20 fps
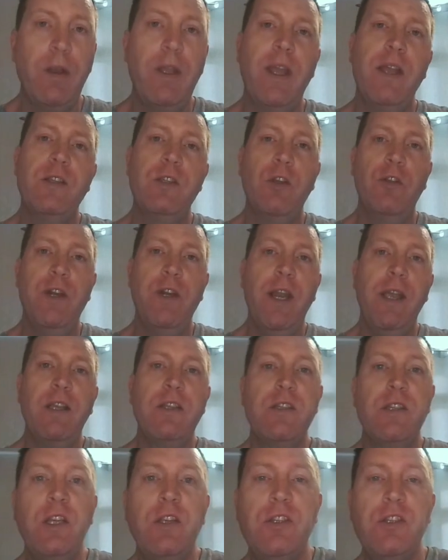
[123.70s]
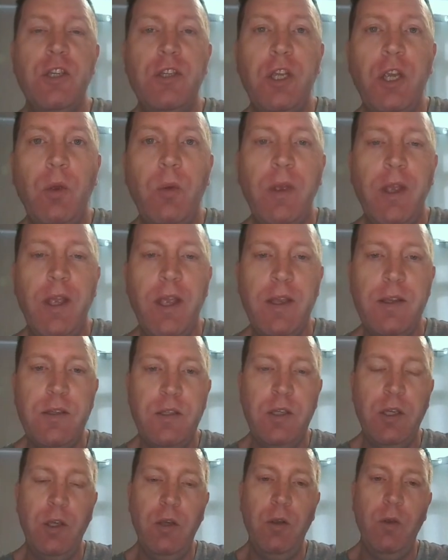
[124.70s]
Okay, so the next thing to do
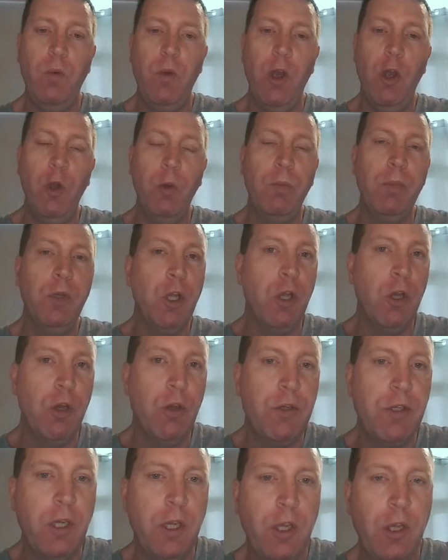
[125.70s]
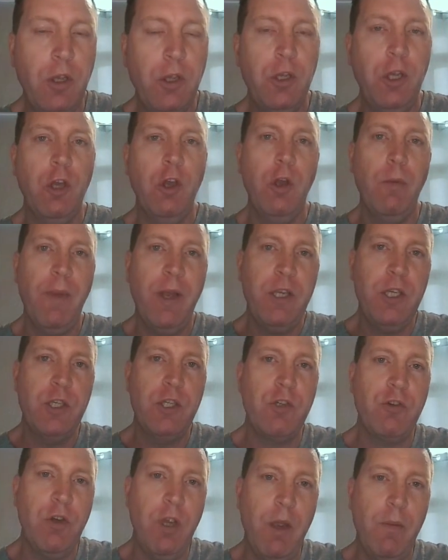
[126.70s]
is to upload your
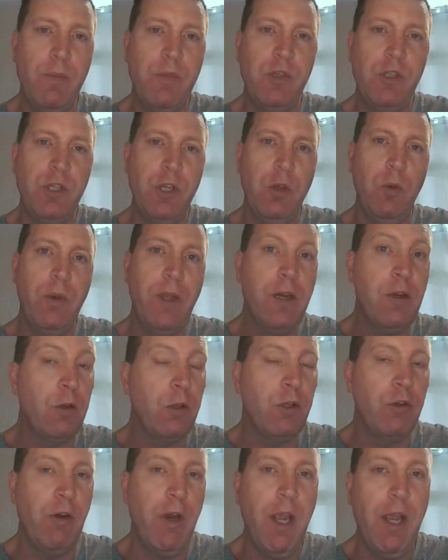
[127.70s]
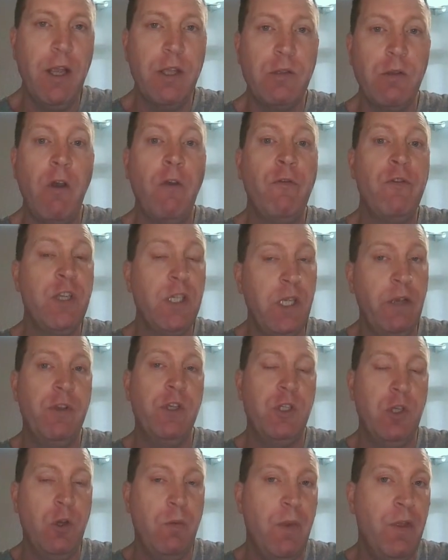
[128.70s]
manuscript to Kindle Create. So obviously,
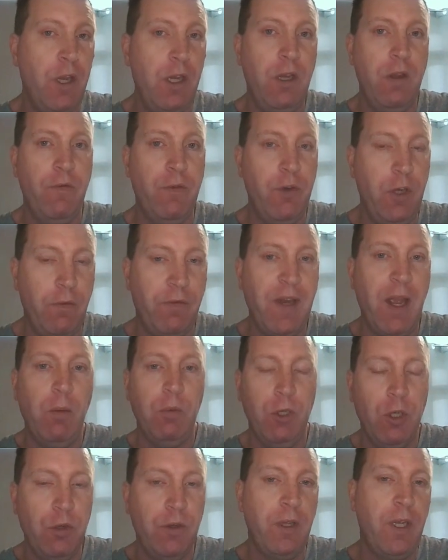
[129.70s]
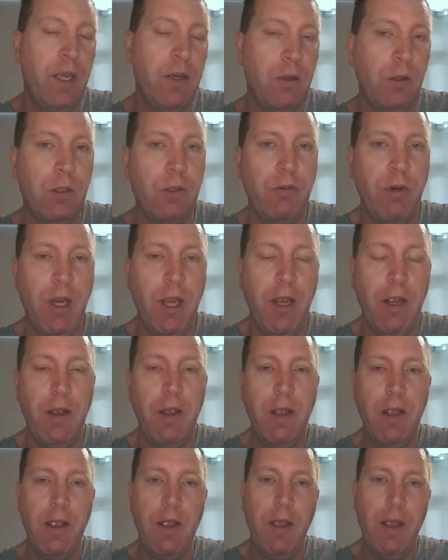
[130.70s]
I'm assuming that you've downloaded the Kindle
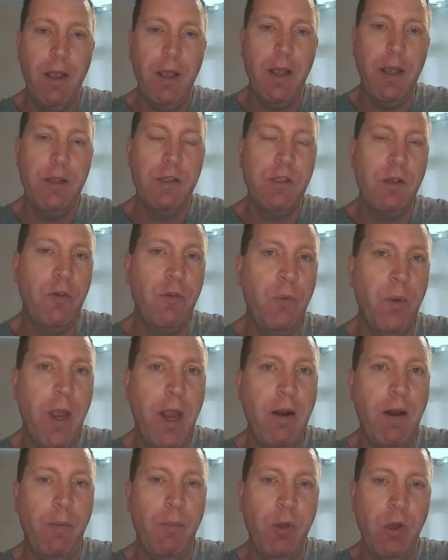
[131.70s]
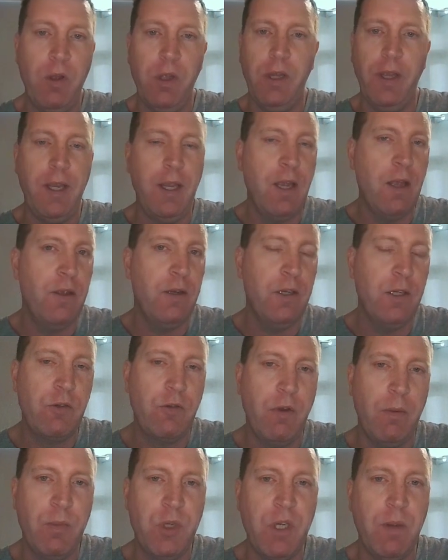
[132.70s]
Create software. I'll put a link in the
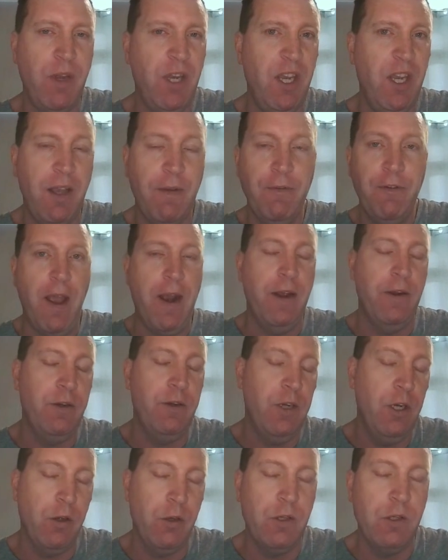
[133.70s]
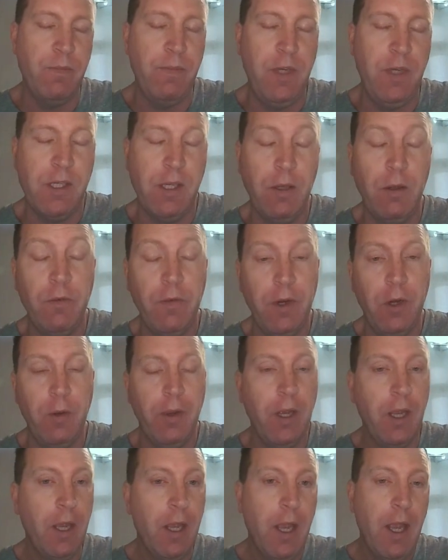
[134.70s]
description, but you can find it, you know, just yourself
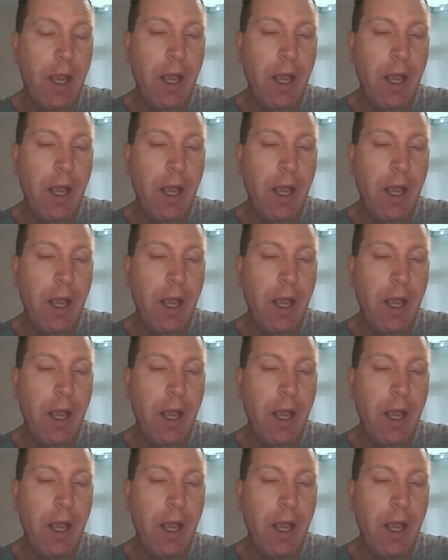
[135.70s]
anyway.